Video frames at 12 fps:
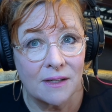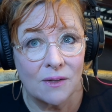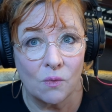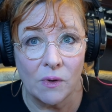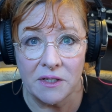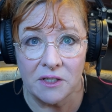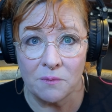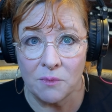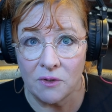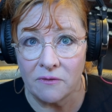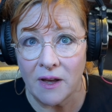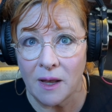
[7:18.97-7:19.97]
Want to
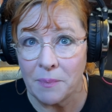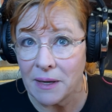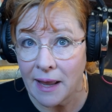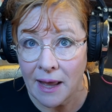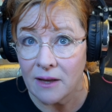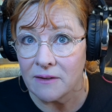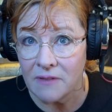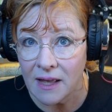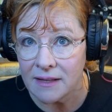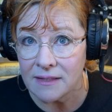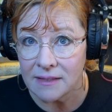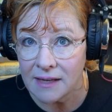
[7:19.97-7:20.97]
move up and out of
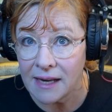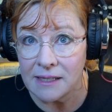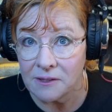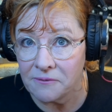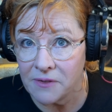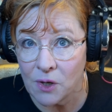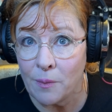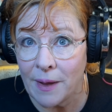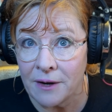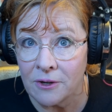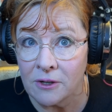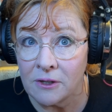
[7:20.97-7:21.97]
that state to feel
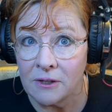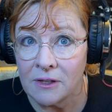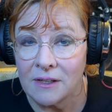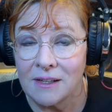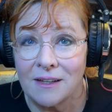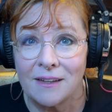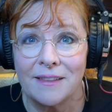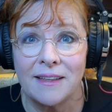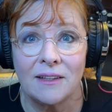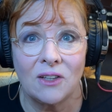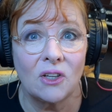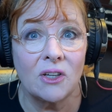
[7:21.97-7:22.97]
better?
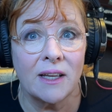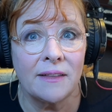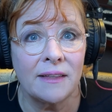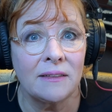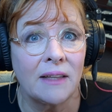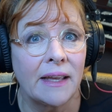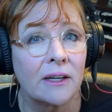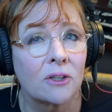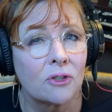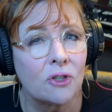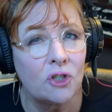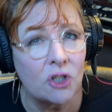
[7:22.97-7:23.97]
Then look at the layer
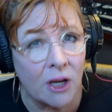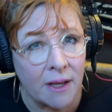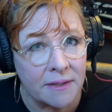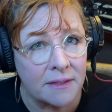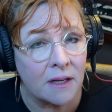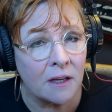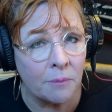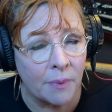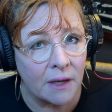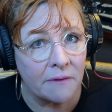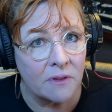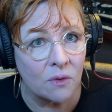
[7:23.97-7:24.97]
just
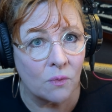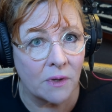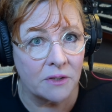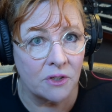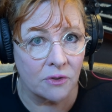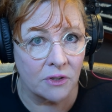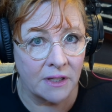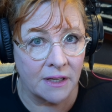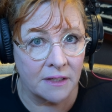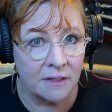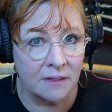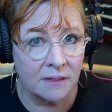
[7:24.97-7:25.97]
above the one you're
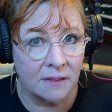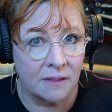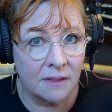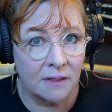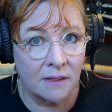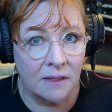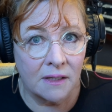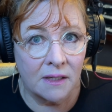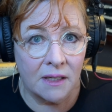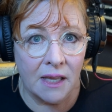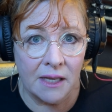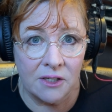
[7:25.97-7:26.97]
in.
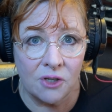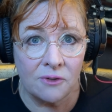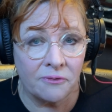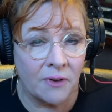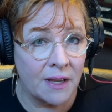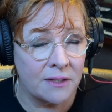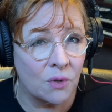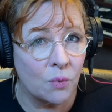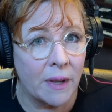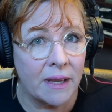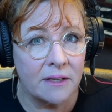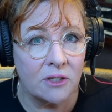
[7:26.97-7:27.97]
Can you find a
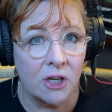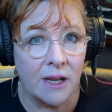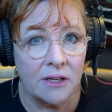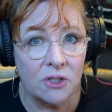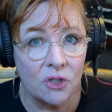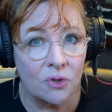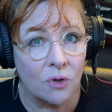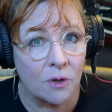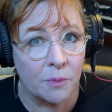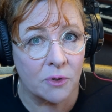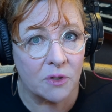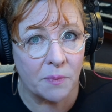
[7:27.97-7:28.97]
way to change your
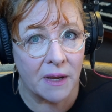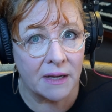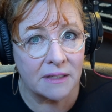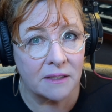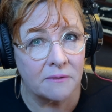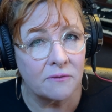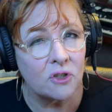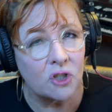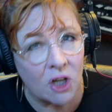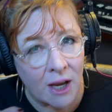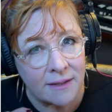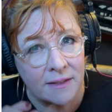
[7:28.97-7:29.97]
perspective
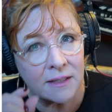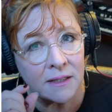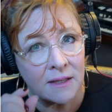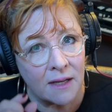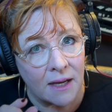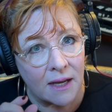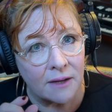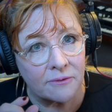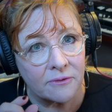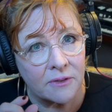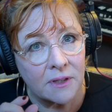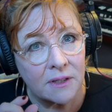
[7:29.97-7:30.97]
just enough
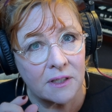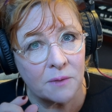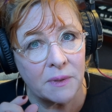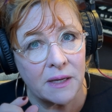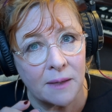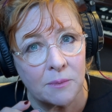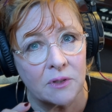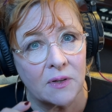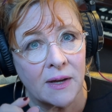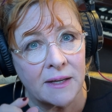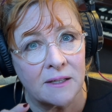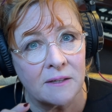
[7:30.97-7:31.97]
to be able to
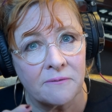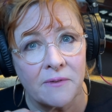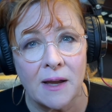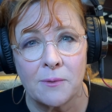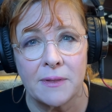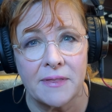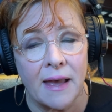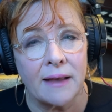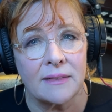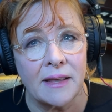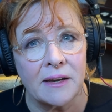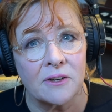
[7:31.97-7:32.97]
identify with that
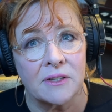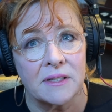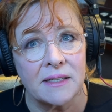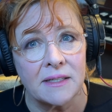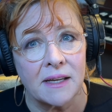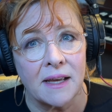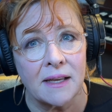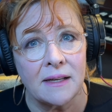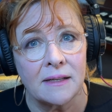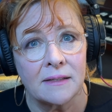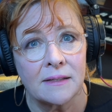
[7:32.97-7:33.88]
layer instead?